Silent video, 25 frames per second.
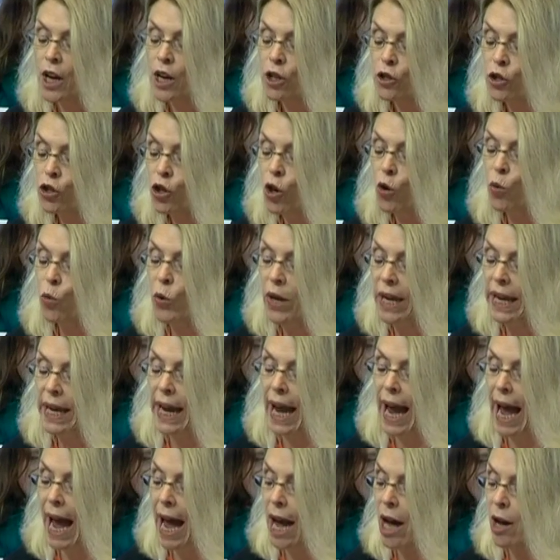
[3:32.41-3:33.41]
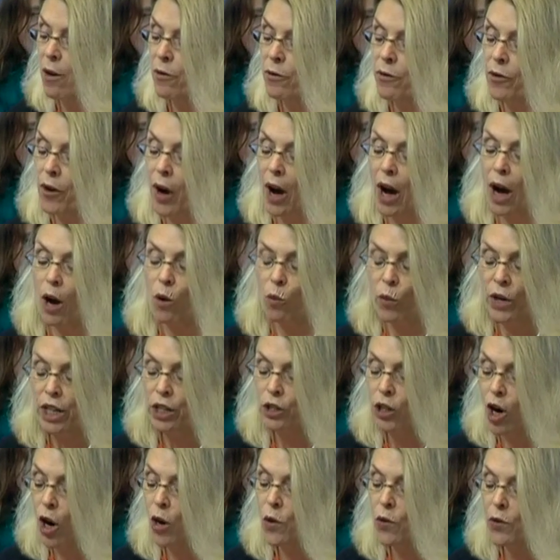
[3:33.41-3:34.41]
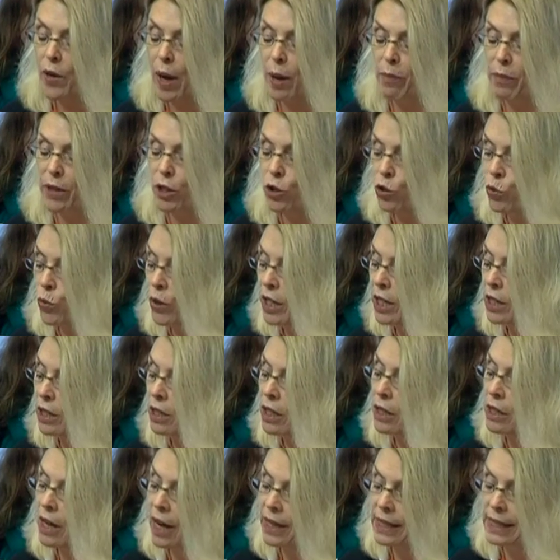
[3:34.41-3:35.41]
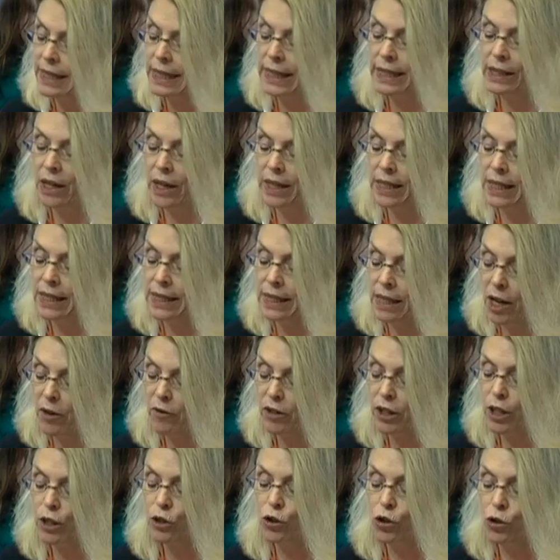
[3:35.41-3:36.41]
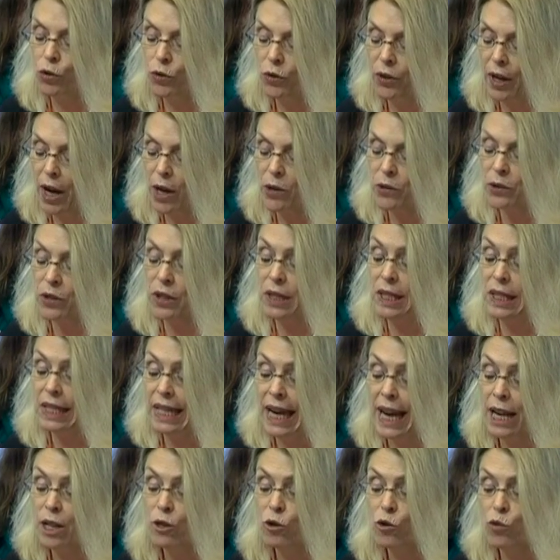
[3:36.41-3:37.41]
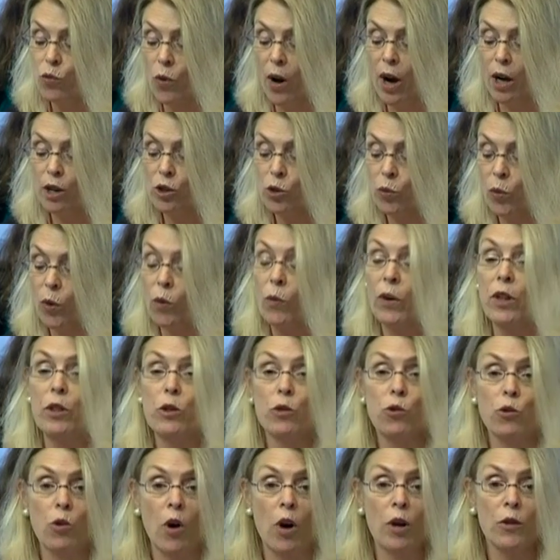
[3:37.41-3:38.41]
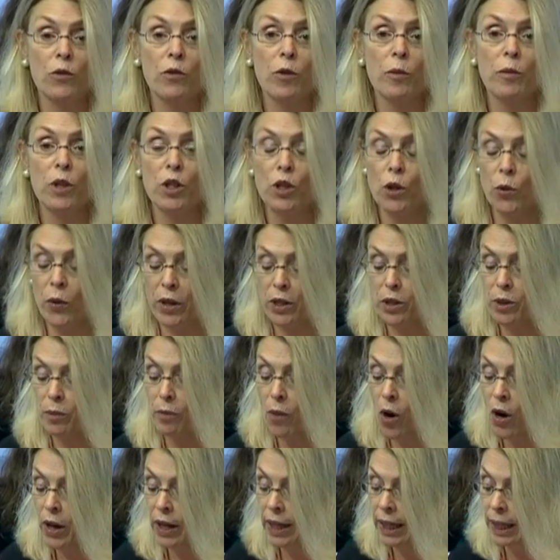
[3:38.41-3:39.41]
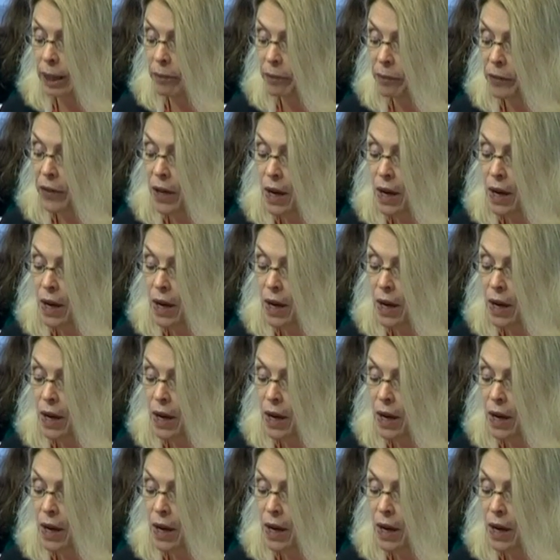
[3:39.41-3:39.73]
So we know that between 1997 and 2010, drugs were withdrawn from the US market